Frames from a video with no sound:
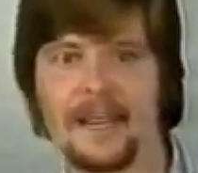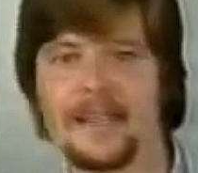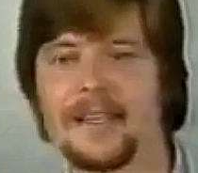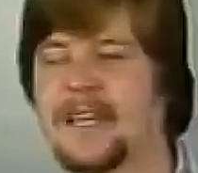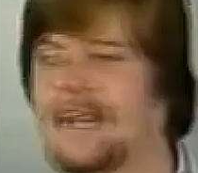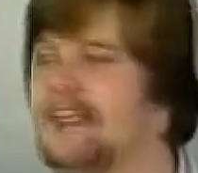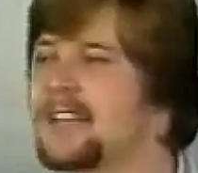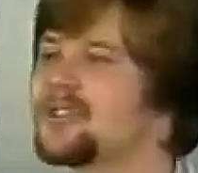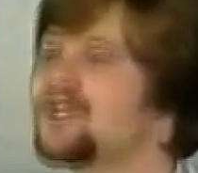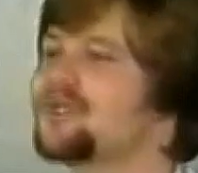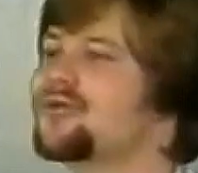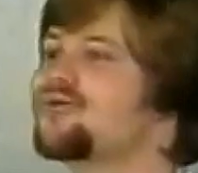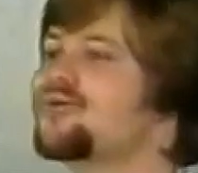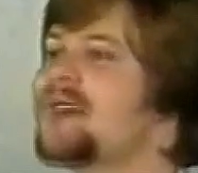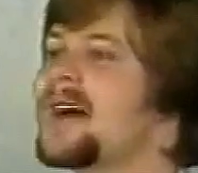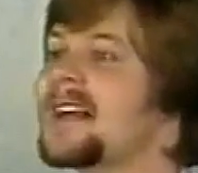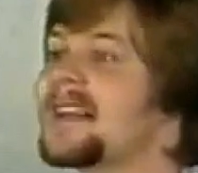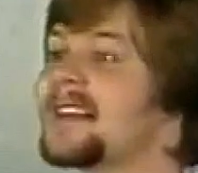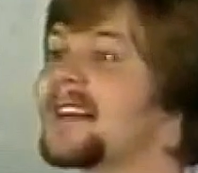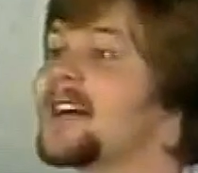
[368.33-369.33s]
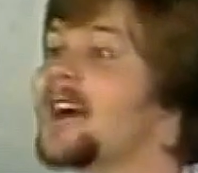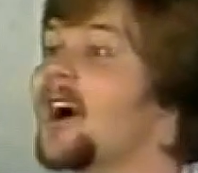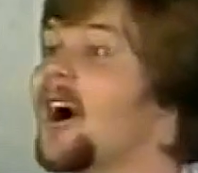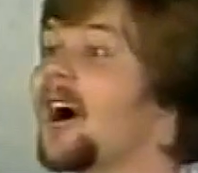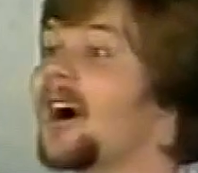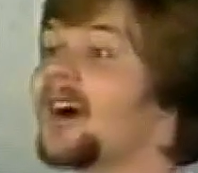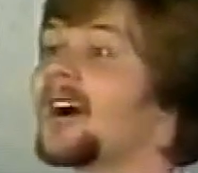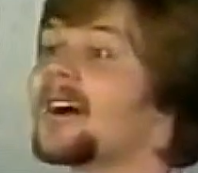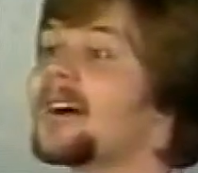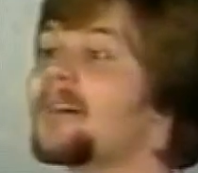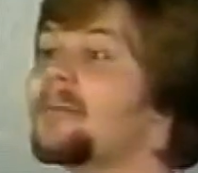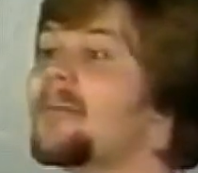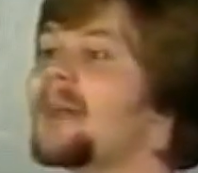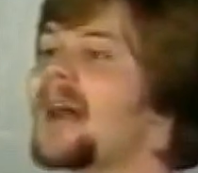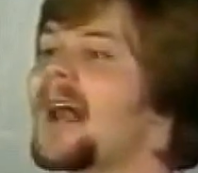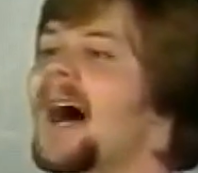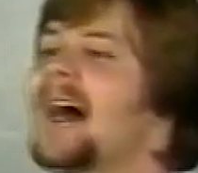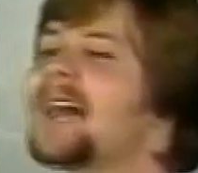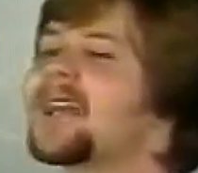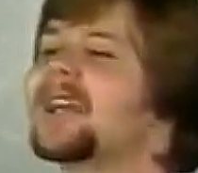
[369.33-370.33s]
Yes, you wrecked the car,
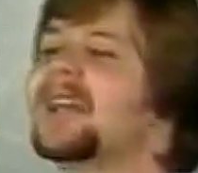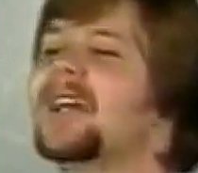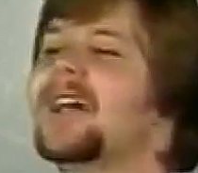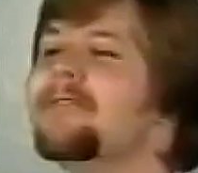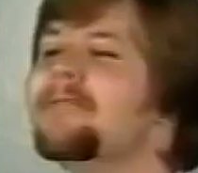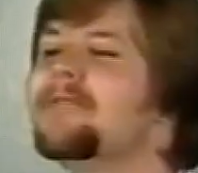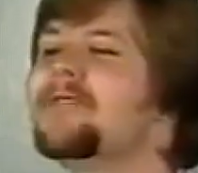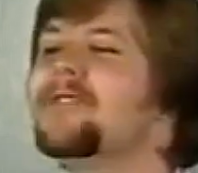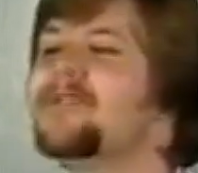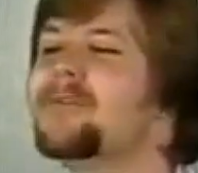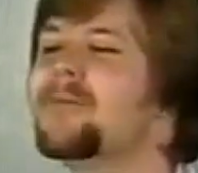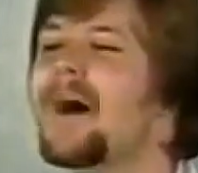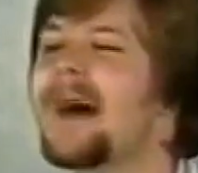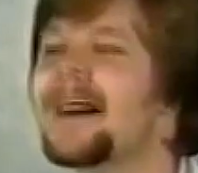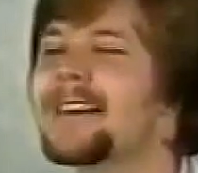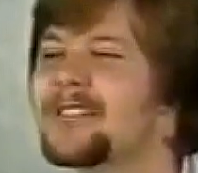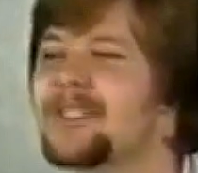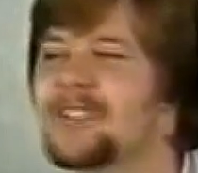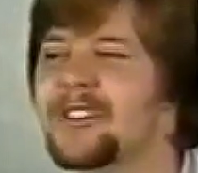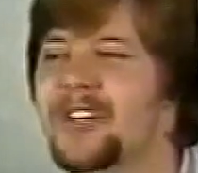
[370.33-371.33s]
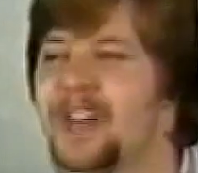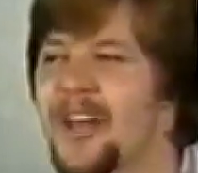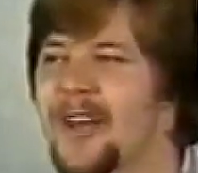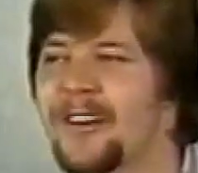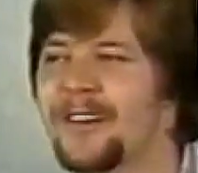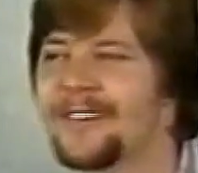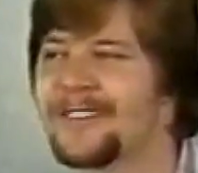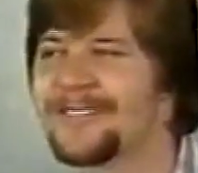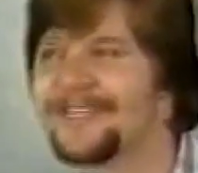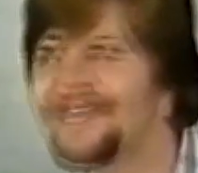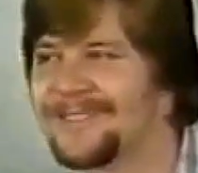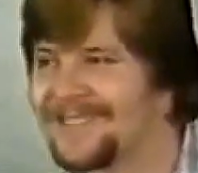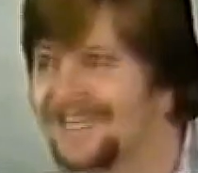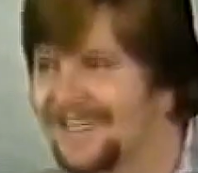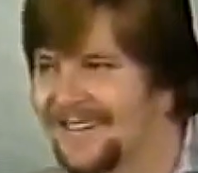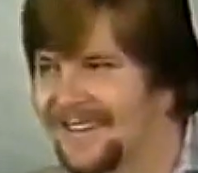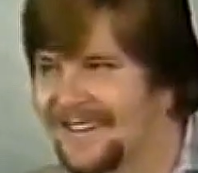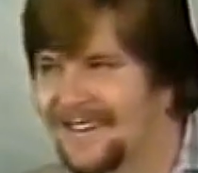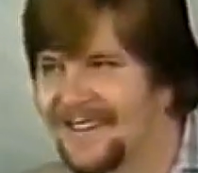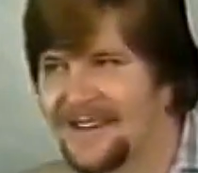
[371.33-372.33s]
but I love you, my son,
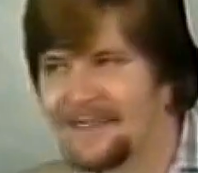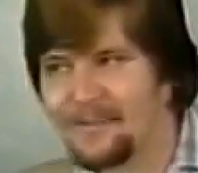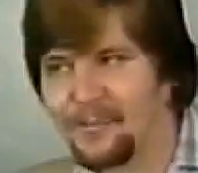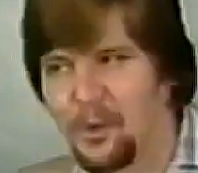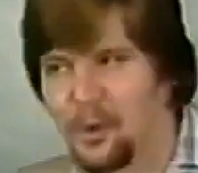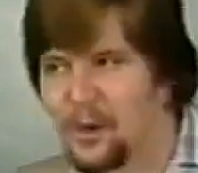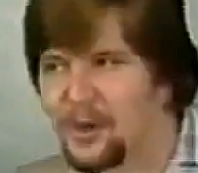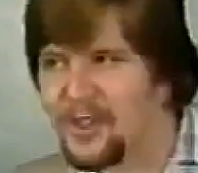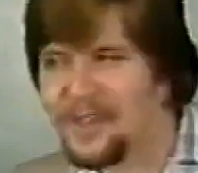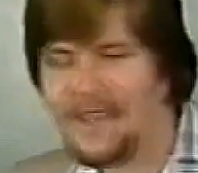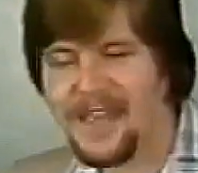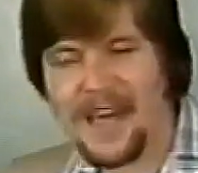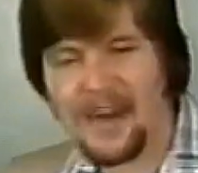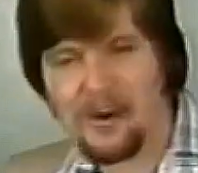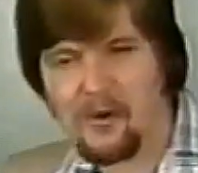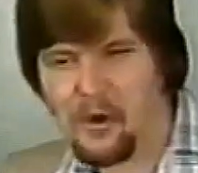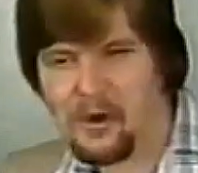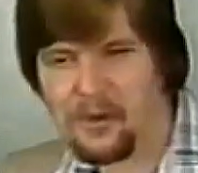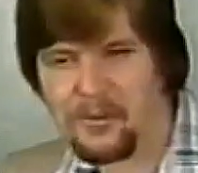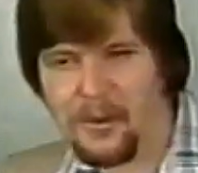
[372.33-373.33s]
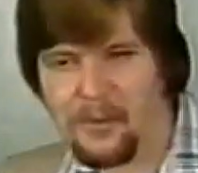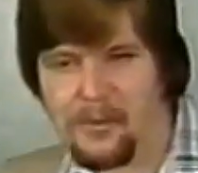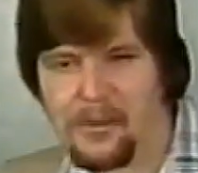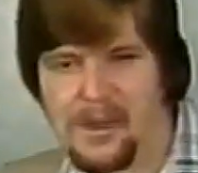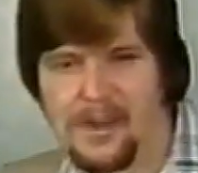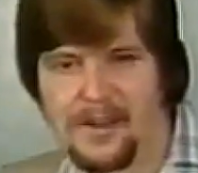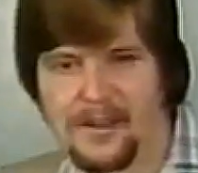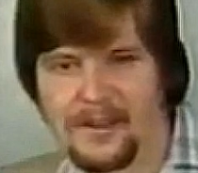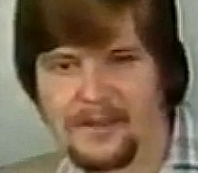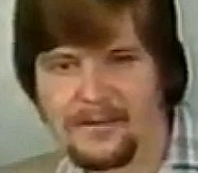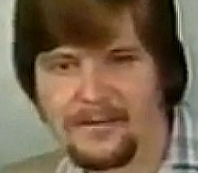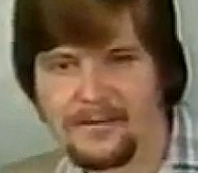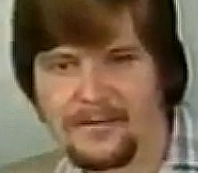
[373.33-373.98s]
more than that automobile.